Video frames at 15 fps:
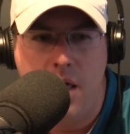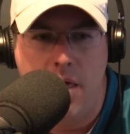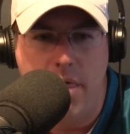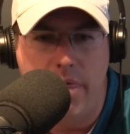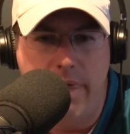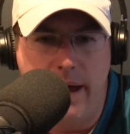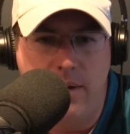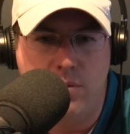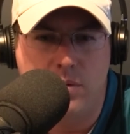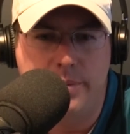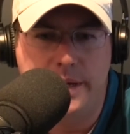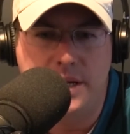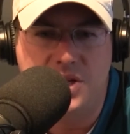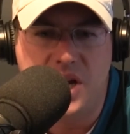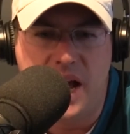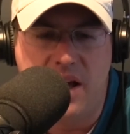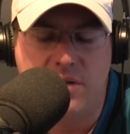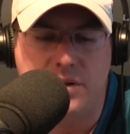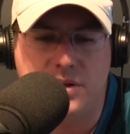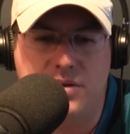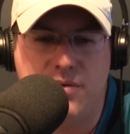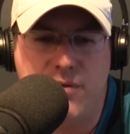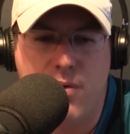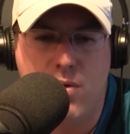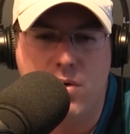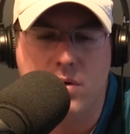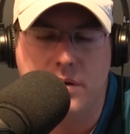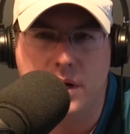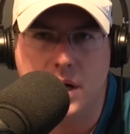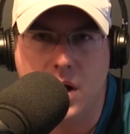that will be a challenge
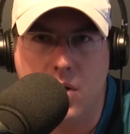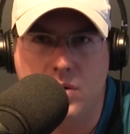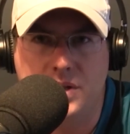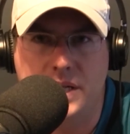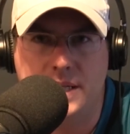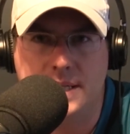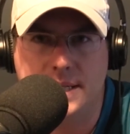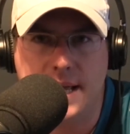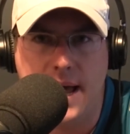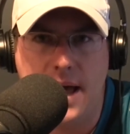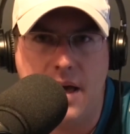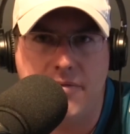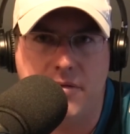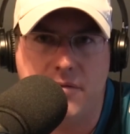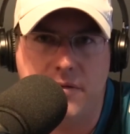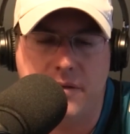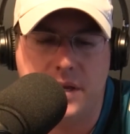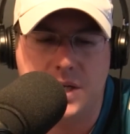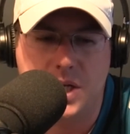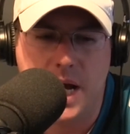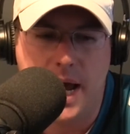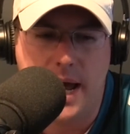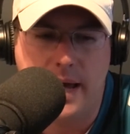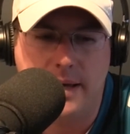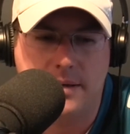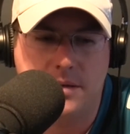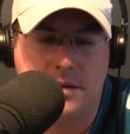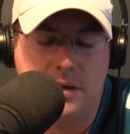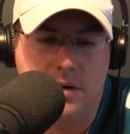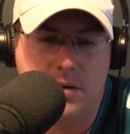for the coaching staff and for the
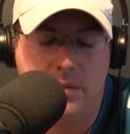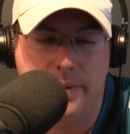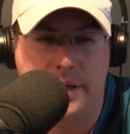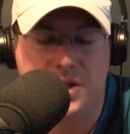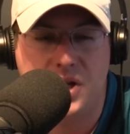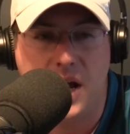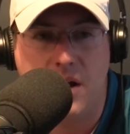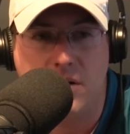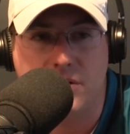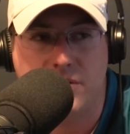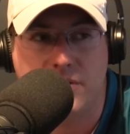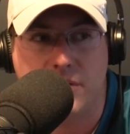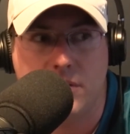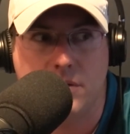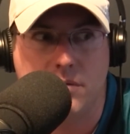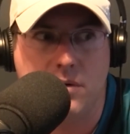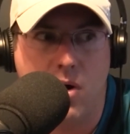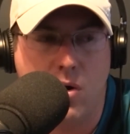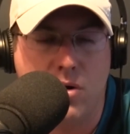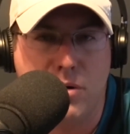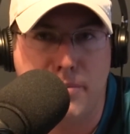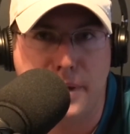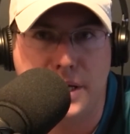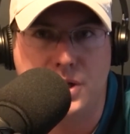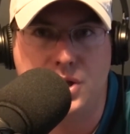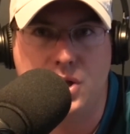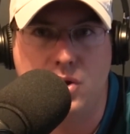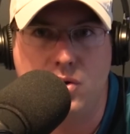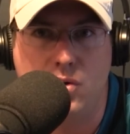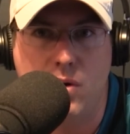Jags. It'll be a challenge for Gardner
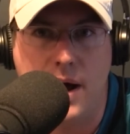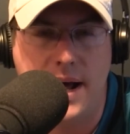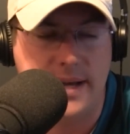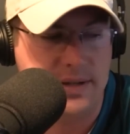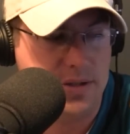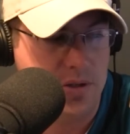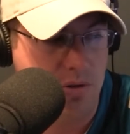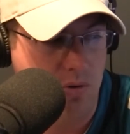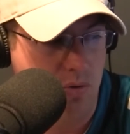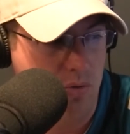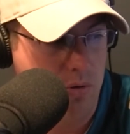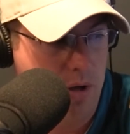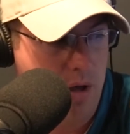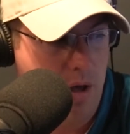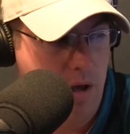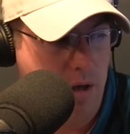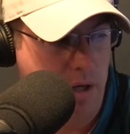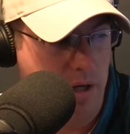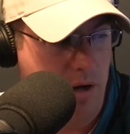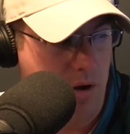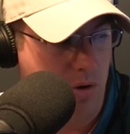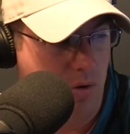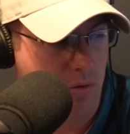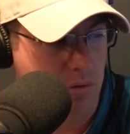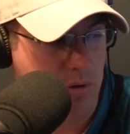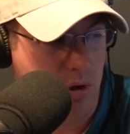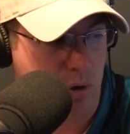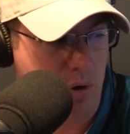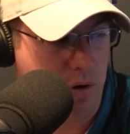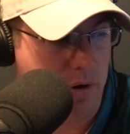Minshew, who has to,
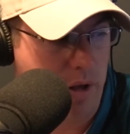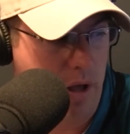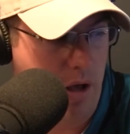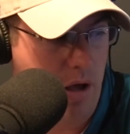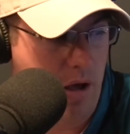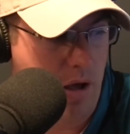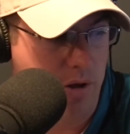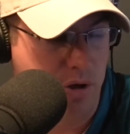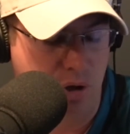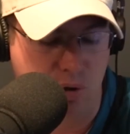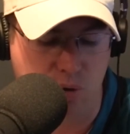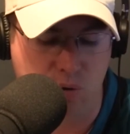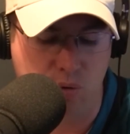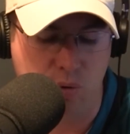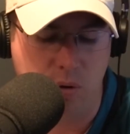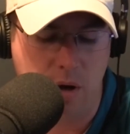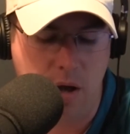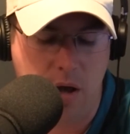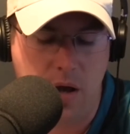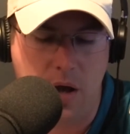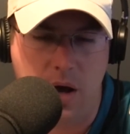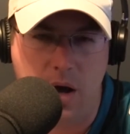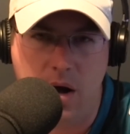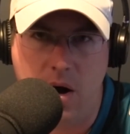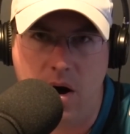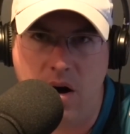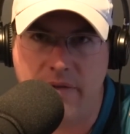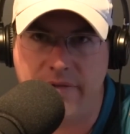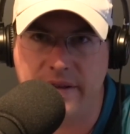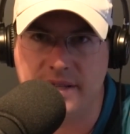learn a new
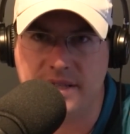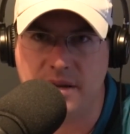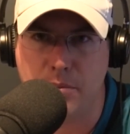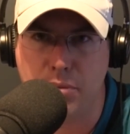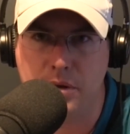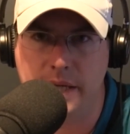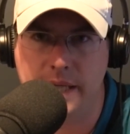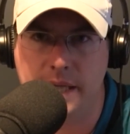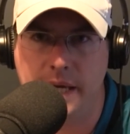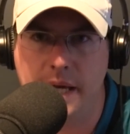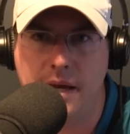offense completely.